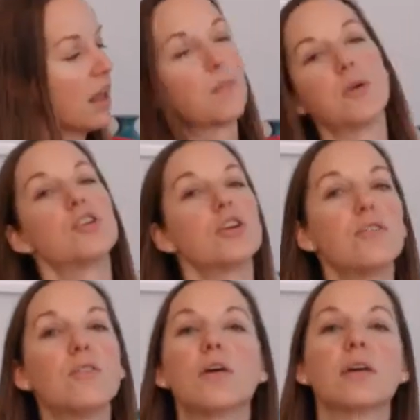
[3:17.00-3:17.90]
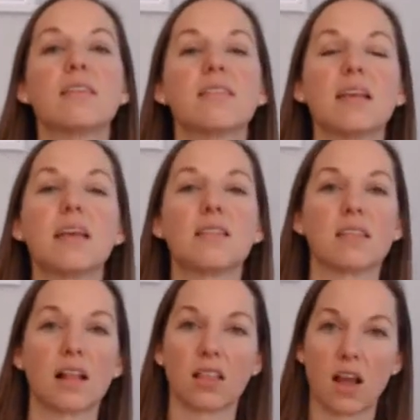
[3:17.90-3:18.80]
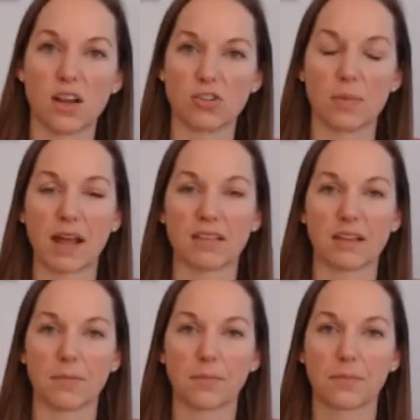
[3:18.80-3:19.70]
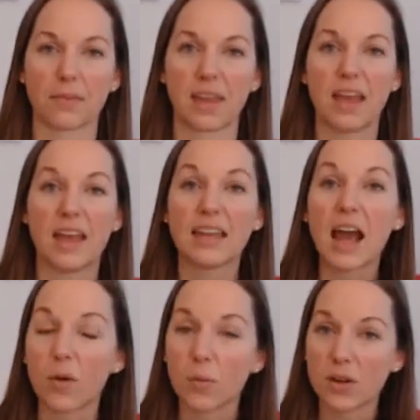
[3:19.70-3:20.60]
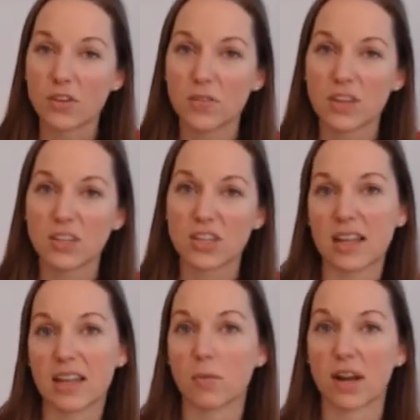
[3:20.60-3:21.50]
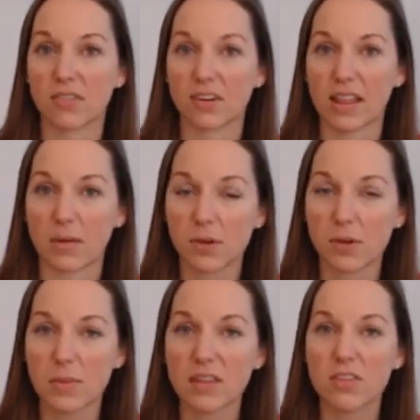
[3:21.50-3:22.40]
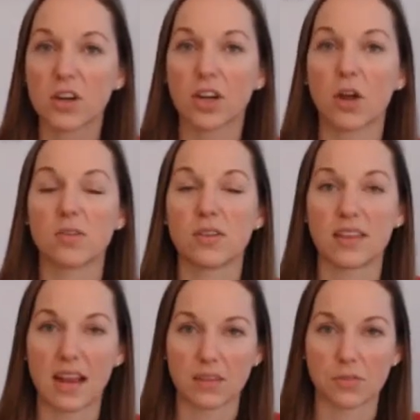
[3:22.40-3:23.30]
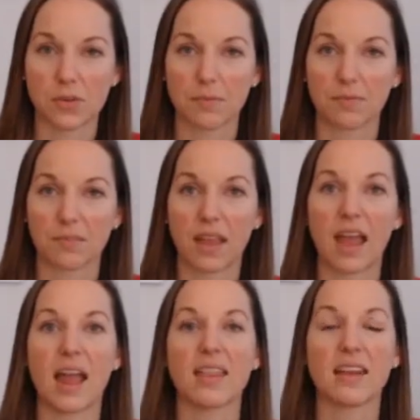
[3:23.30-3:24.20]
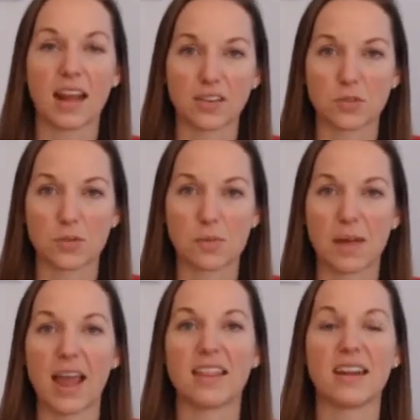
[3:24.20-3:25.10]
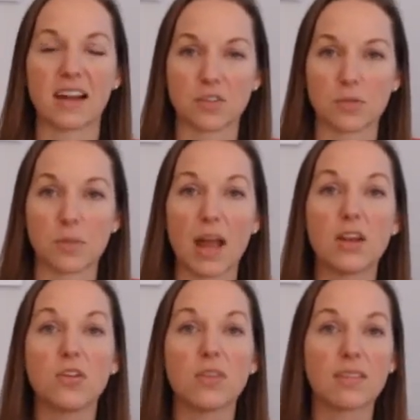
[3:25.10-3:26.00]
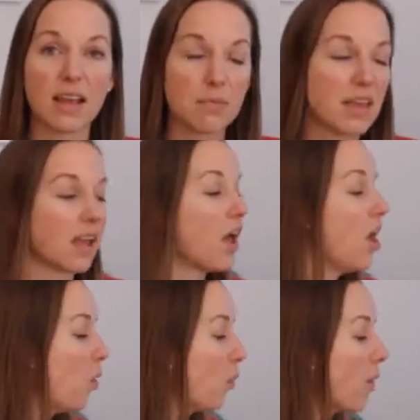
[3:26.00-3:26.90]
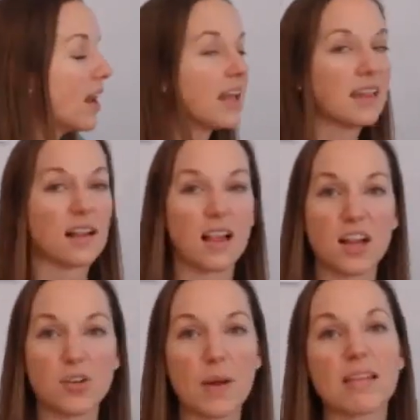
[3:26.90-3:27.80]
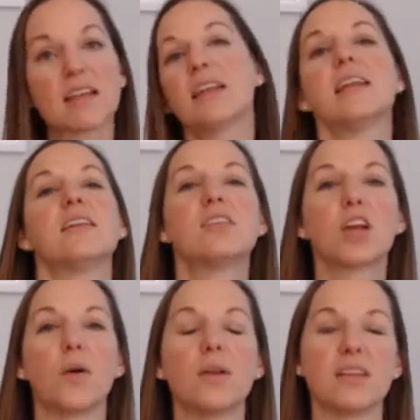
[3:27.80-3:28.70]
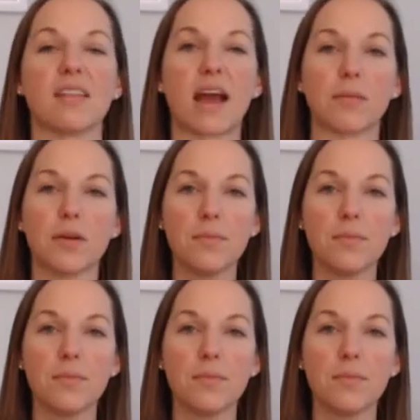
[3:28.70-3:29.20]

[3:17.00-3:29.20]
but your focus is the laundry basket. Now, once you finish in whatever that room is, you're going to go to the next room and the next room and the next room. And you do the same thing. What in the laundry basket needs to go into that room?